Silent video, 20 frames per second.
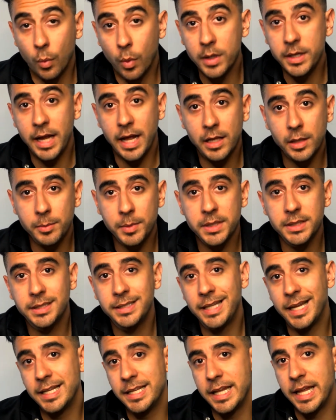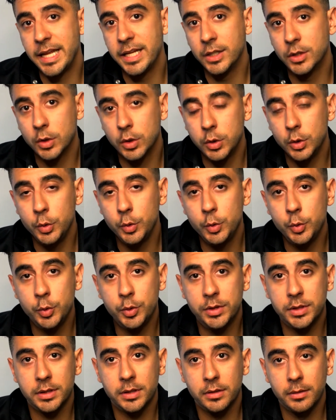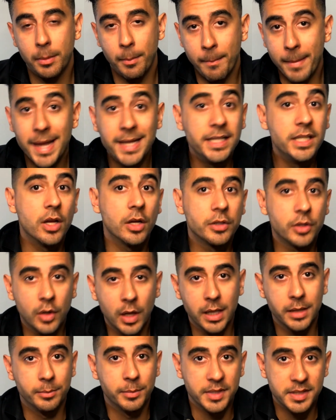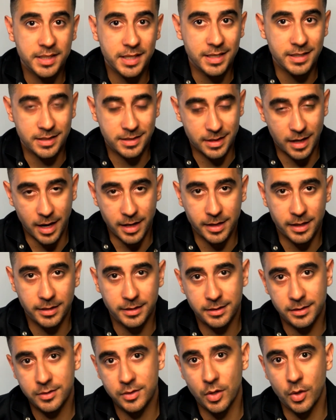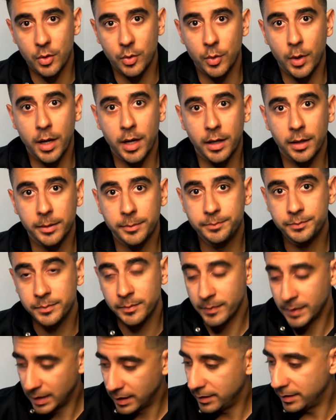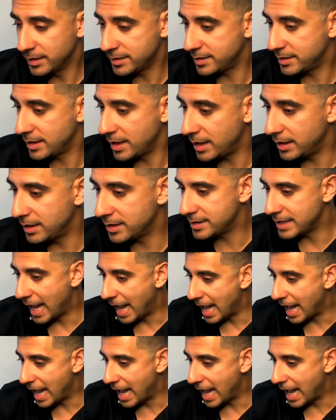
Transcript: One element can include many other elements inside it. So uh, let's uh, let's